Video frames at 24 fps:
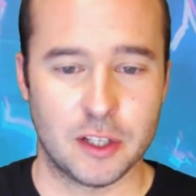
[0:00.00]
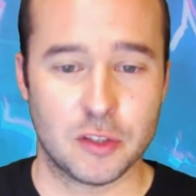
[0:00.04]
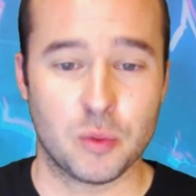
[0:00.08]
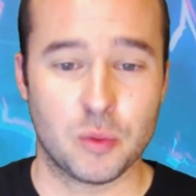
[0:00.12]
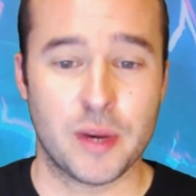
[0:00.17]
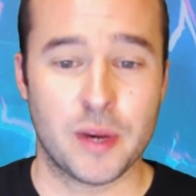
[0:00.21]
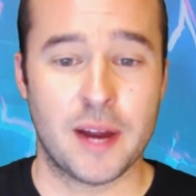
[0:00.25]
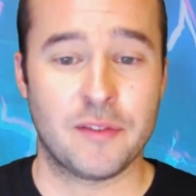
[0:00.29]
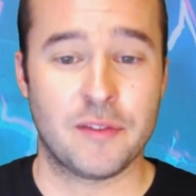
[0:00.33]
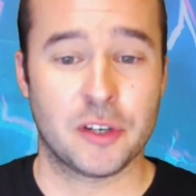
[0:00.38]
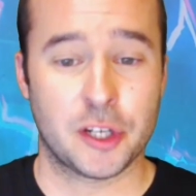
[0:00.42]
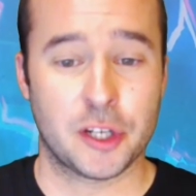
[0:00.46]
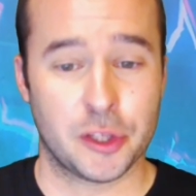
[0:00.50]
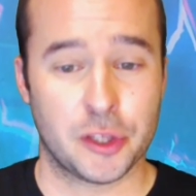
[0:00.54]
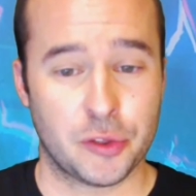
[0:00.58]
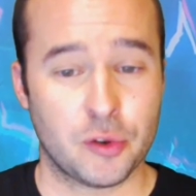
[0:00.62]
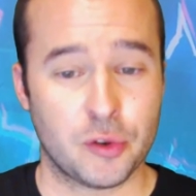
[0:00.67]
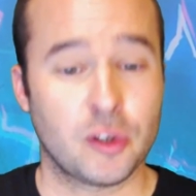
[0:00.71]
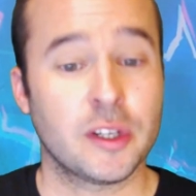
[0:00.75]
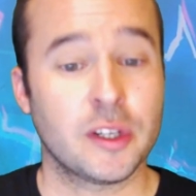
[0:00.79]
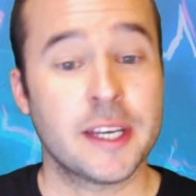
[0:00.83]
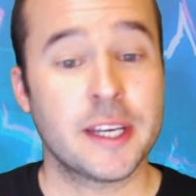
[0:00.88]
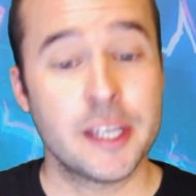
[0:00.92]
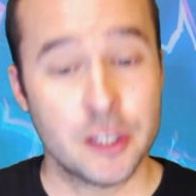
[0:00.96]
Whenever
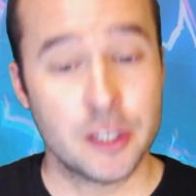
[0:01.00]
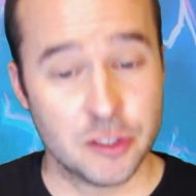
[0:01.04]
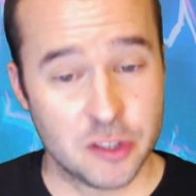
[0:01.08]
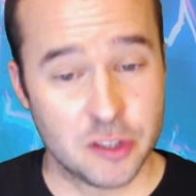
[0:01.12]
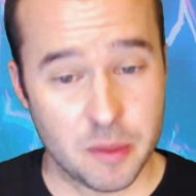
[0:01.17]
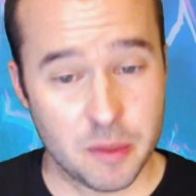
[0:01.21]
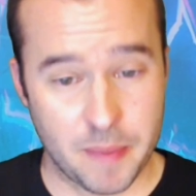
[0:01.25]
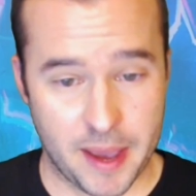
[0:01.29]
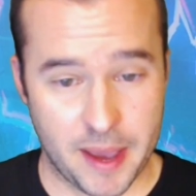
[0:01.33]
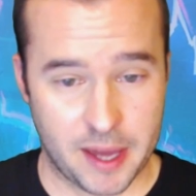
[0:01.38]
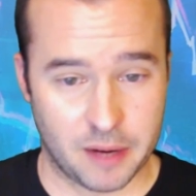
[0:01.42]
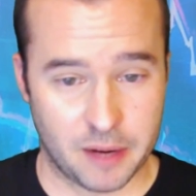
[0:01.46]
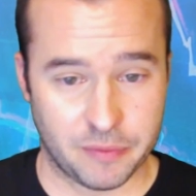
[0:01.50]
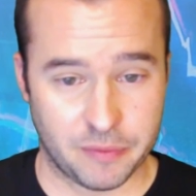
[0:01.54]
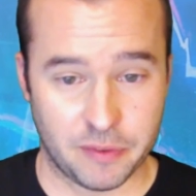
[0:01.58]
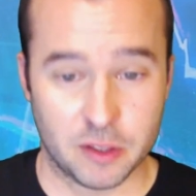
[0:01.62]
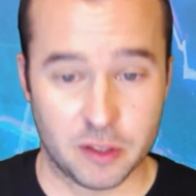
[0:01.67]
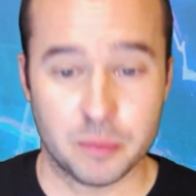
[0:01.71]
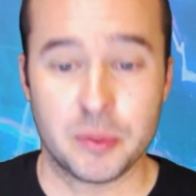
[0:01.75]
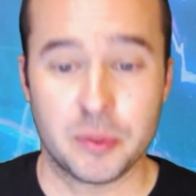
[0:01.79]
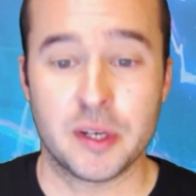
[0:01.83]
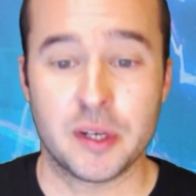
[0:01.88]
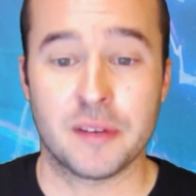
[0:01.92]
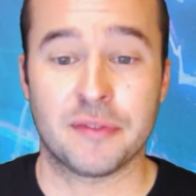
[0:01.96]
Kathril enters the battlefield,
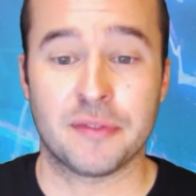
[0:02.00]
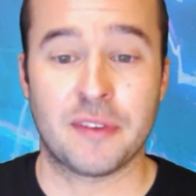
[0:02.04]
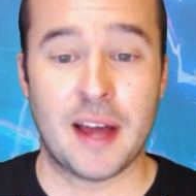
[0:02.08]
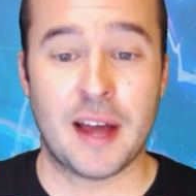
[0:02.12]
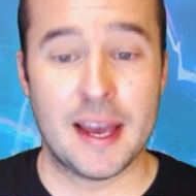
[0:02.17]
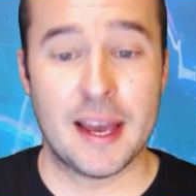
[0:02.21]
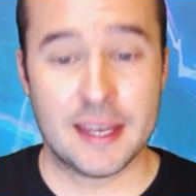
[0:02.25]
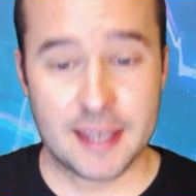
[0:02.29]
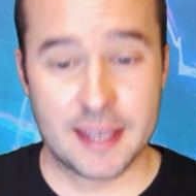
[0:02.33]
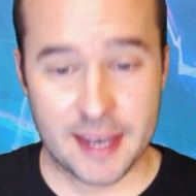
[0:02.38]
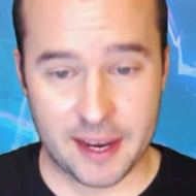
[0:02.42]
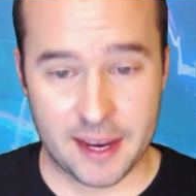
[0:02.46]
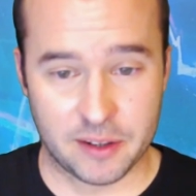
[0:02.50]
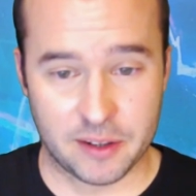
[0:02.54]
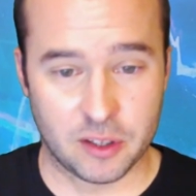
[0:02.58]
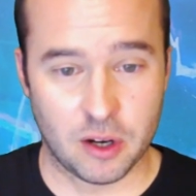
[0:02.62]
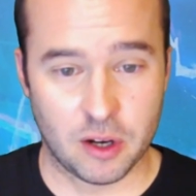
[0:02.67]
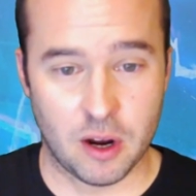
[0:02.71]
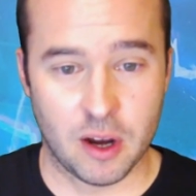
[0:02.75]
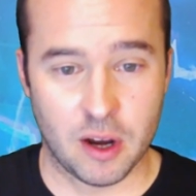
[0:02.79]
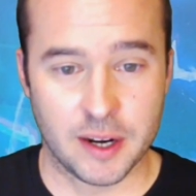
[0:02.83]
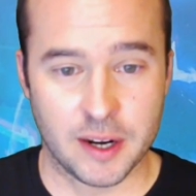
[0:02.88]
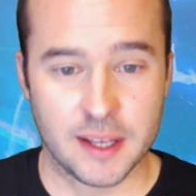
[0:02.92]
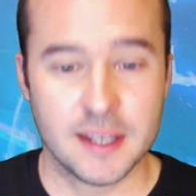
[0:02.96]
put a flying counter
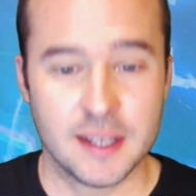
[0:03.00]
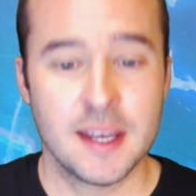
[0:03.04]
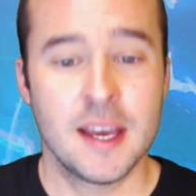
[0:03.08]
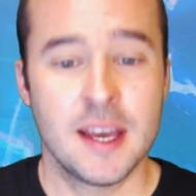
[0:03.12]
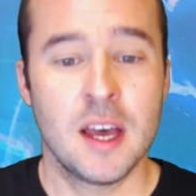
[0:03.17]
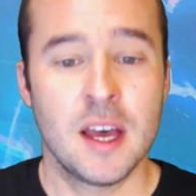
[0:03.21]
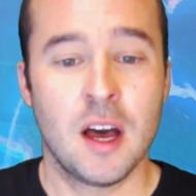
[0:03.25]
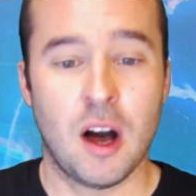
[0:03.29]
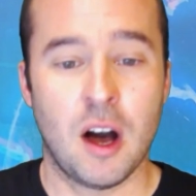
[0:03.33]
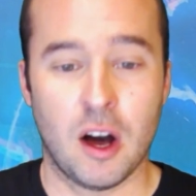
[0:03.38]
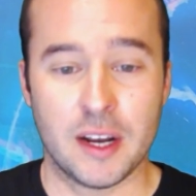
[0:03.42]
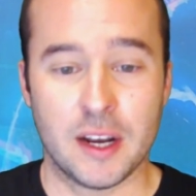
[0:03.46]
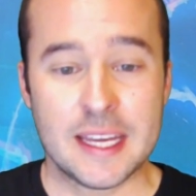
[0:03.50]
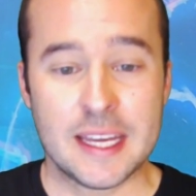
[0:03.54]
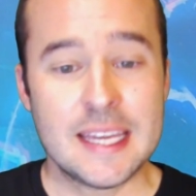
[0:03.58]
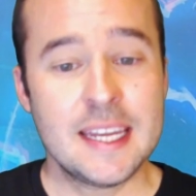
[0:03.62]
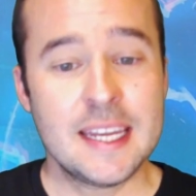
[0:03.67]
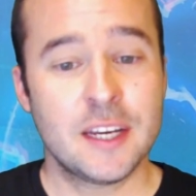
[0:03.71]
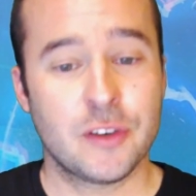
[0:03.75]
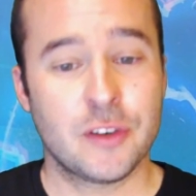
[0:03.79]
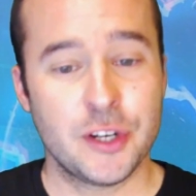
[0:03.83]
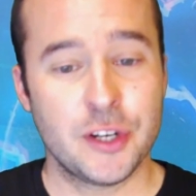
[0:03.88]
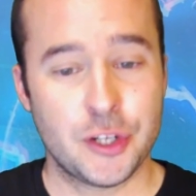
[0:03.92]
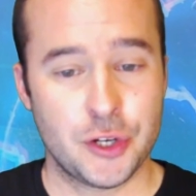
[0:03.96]
on it on any
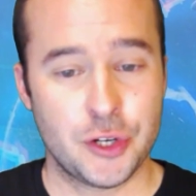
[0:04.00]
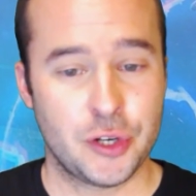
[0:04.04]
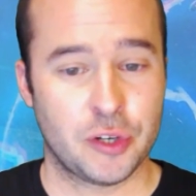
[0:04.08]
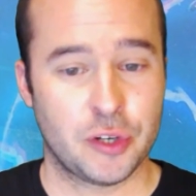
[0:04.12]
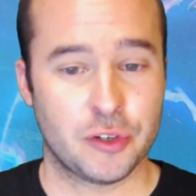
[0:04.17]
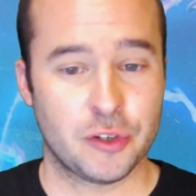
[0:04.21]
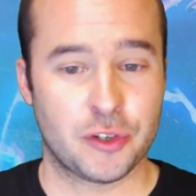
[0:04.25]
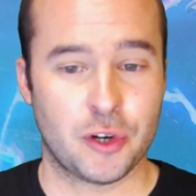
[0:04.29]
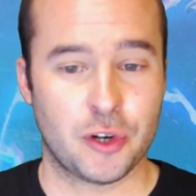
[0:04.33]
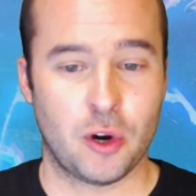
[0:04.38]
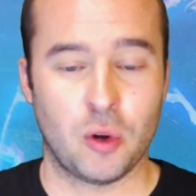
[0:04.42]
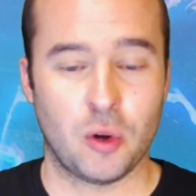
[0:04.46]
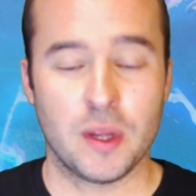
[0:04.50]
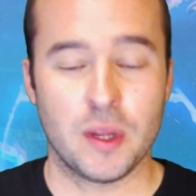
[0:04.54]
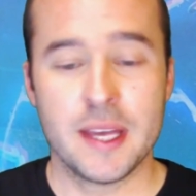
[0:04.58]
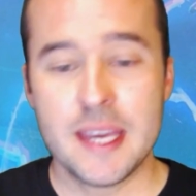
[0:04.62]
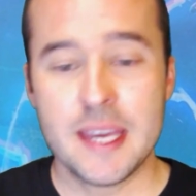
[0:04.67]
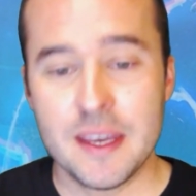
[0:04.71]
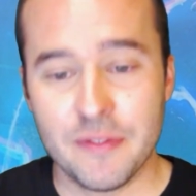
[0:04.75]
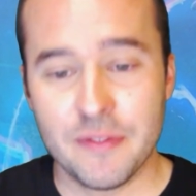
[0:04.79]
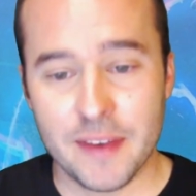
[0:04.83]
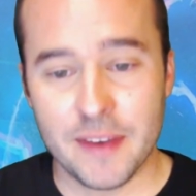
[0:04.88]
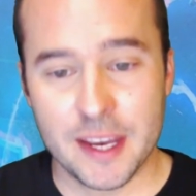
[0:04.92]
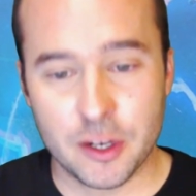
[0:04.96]
creature you control
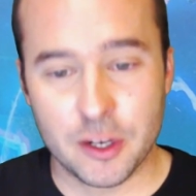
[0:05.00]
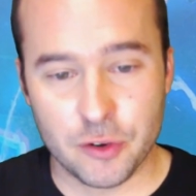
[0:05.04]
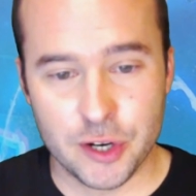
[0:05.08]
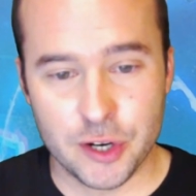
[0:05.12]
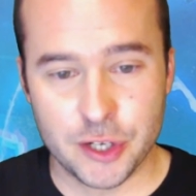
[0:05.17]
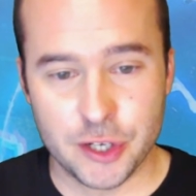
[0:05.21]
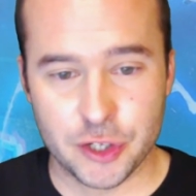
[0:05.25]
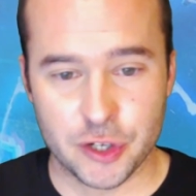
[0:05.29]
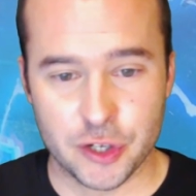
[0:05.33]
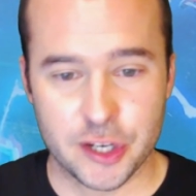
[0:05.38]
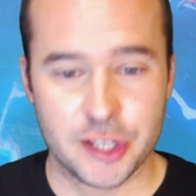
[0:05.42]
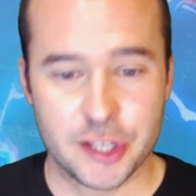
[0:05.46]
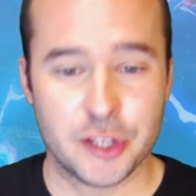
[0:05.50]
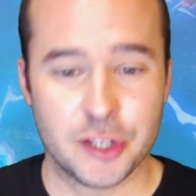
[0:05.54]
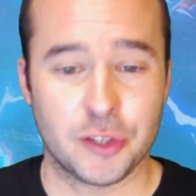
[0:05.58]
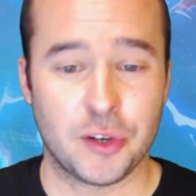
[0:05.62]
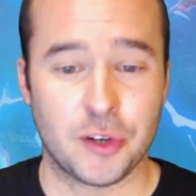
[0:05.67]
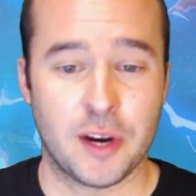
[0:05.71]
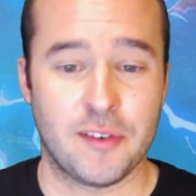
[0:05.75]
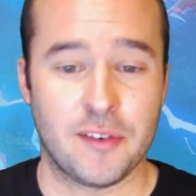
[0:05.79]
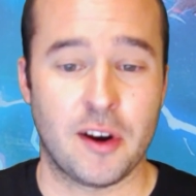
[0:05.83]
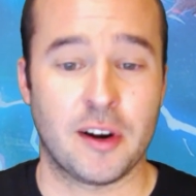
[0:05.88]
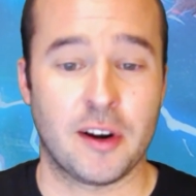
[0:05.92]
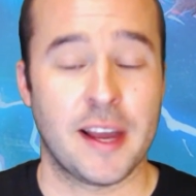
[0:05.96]
if a creature in your
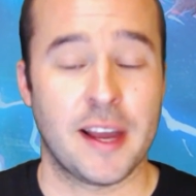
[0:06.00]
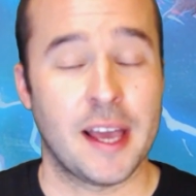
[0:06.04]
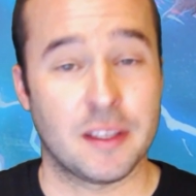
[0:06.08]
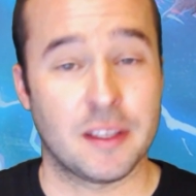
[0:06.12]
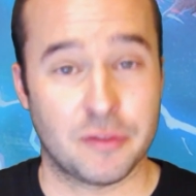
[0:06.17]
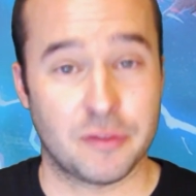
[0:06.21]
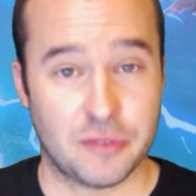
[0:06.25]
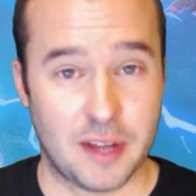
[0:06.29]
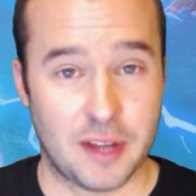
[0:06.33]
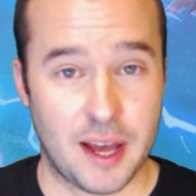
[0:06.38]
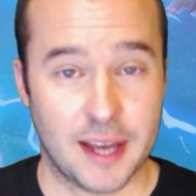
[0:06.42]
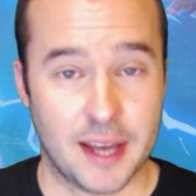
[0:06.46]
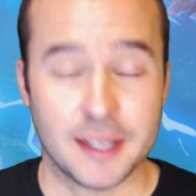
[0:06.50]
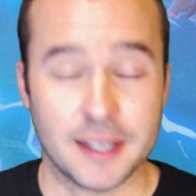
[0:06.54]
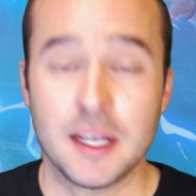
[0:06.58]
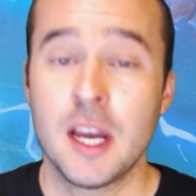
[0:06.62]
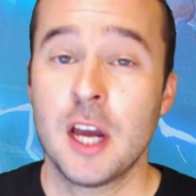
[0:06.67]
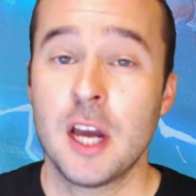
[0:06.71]
graveyard has flying.